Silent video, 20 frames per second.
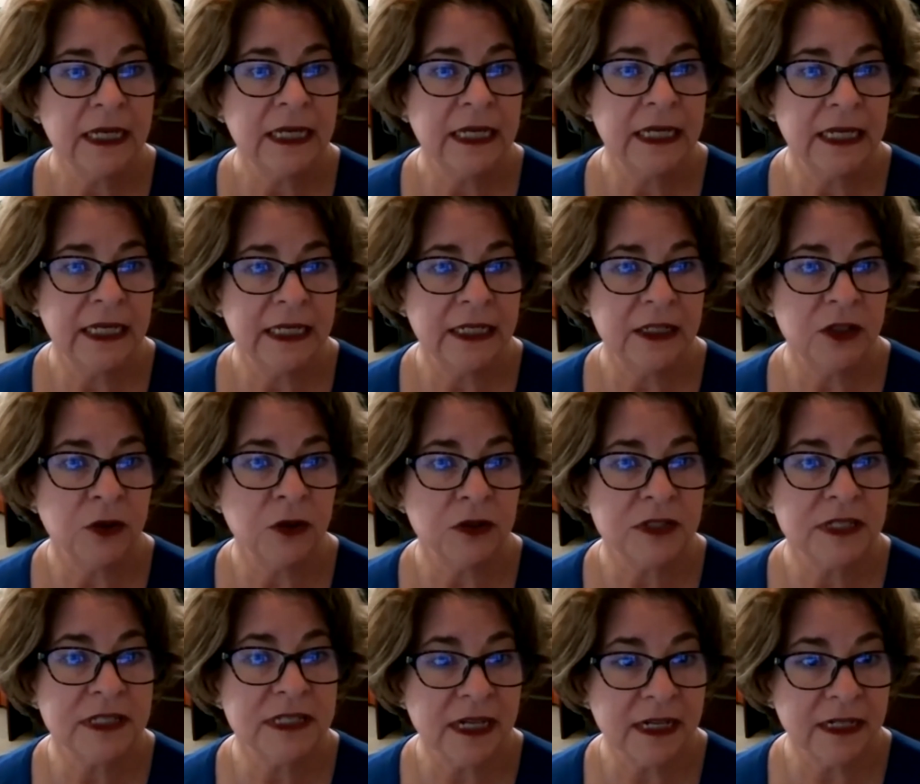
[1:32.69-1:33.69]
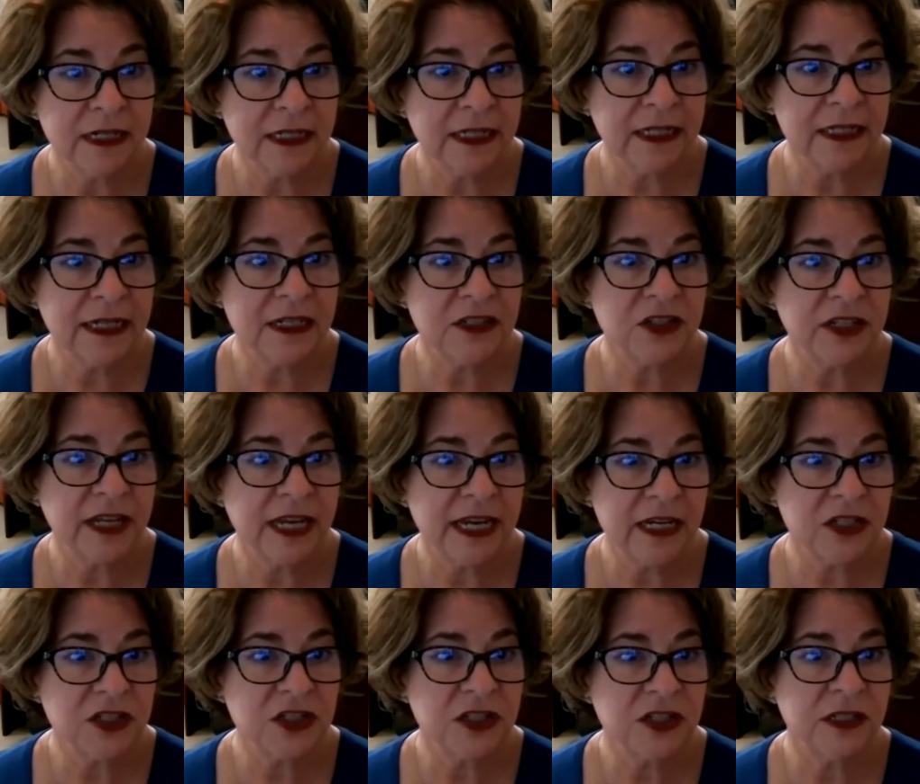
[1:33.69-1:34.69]
in your study and
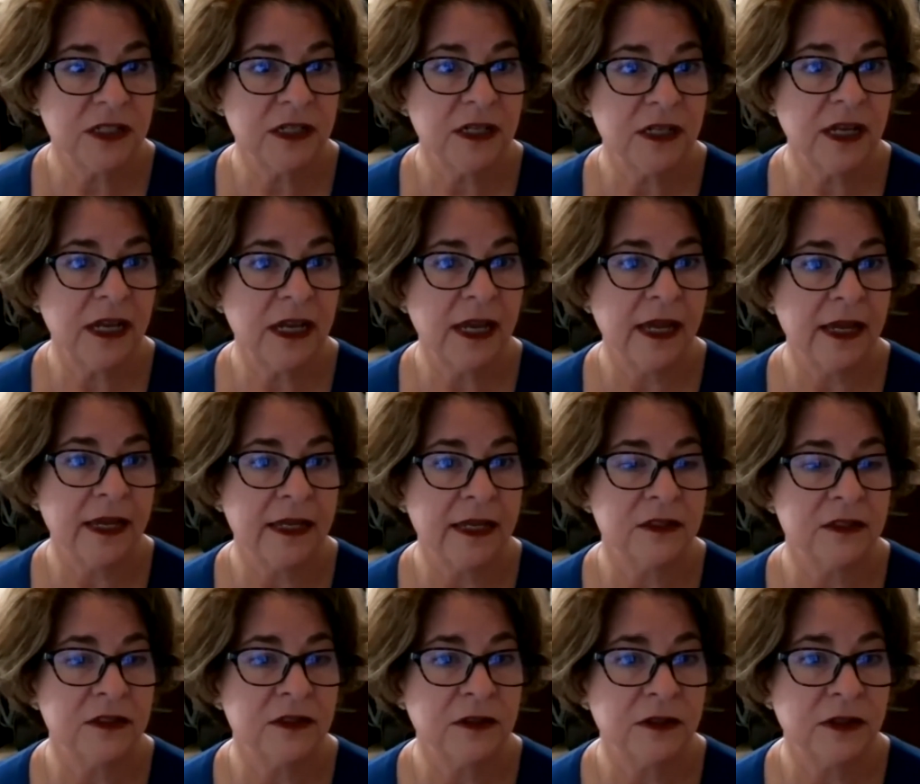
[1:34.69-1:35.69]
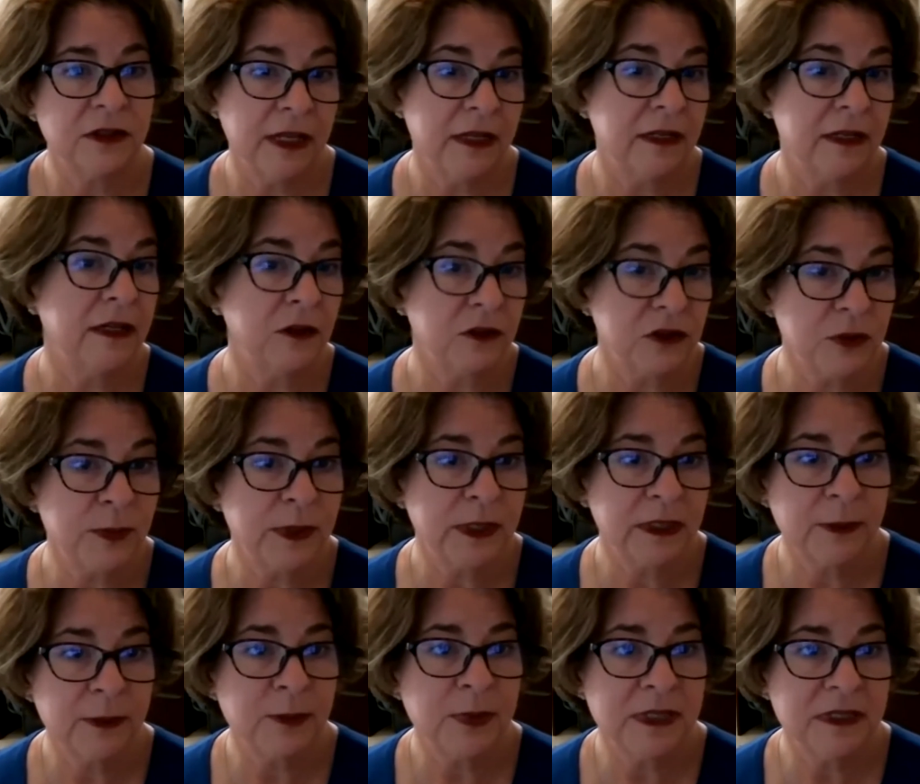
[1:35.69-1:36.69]
education, and then
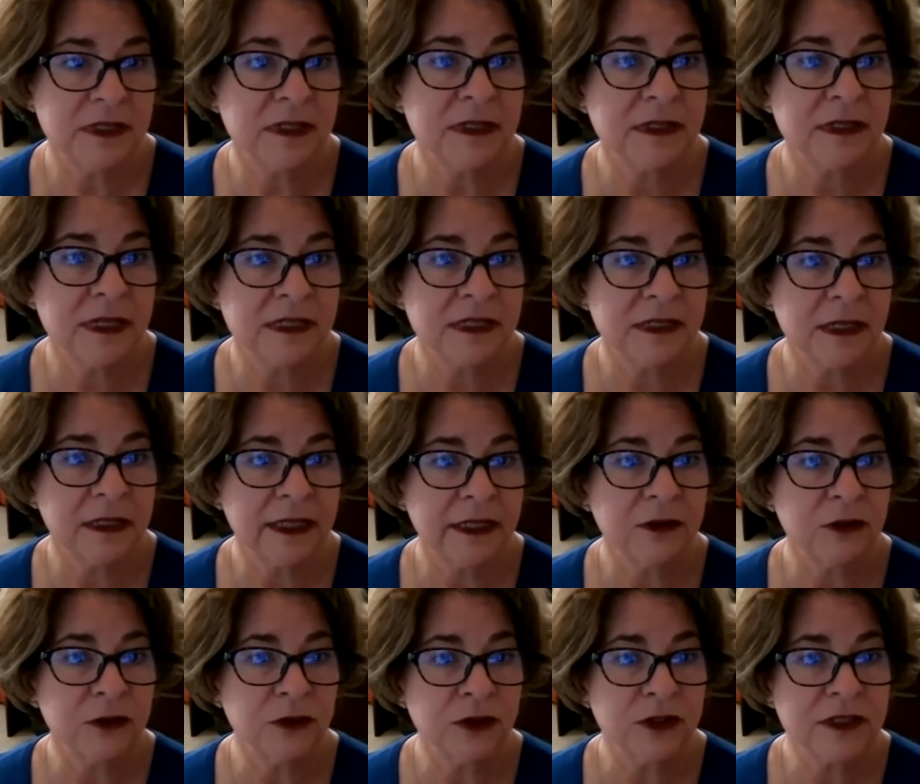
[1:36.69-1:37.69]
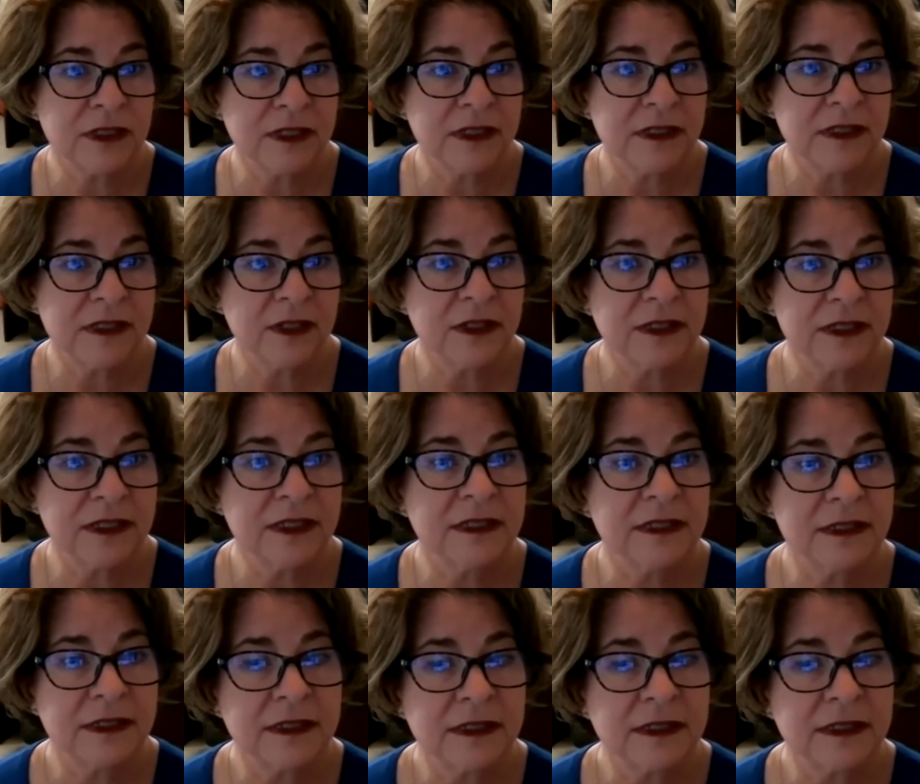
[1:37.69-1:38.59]
ultimately business as a legal nurse consultant.